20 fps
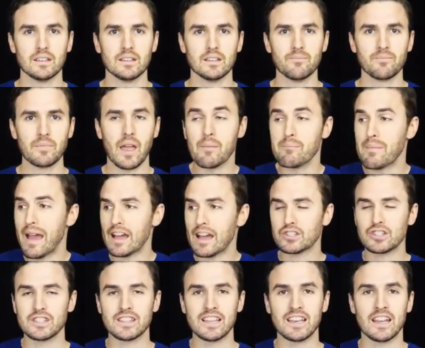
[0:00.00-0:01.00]
Imagine
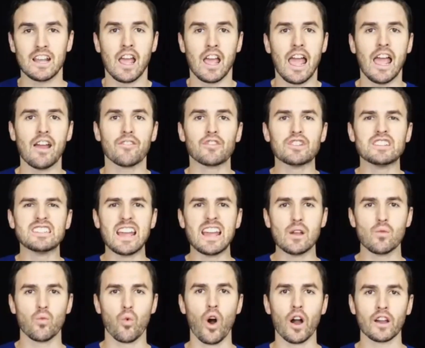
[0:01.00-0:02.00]
that every day
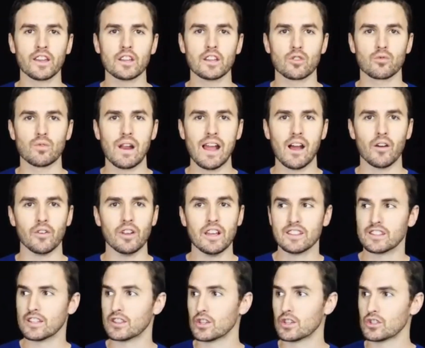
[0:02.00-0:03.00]
walking around, that
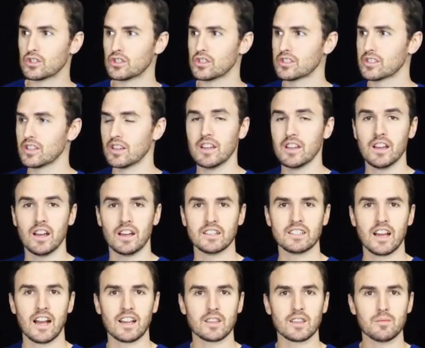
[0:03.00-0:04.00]
there's just a, a
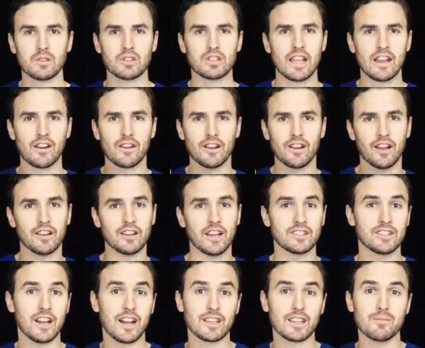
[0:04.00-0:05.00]
documentary, a, a
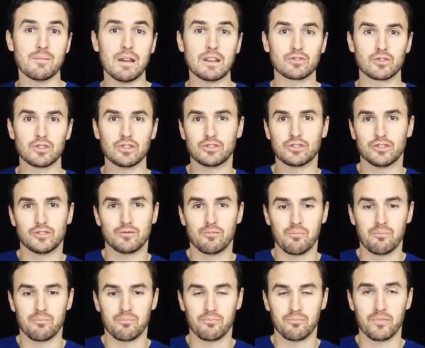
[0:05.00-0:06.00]
documentaries
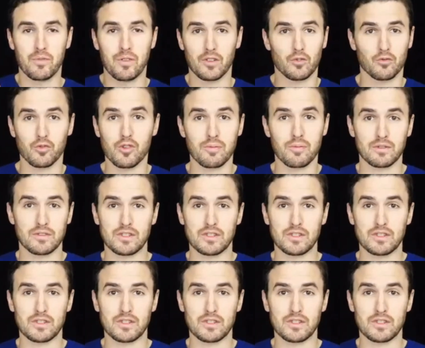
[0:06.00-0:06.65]
the group of just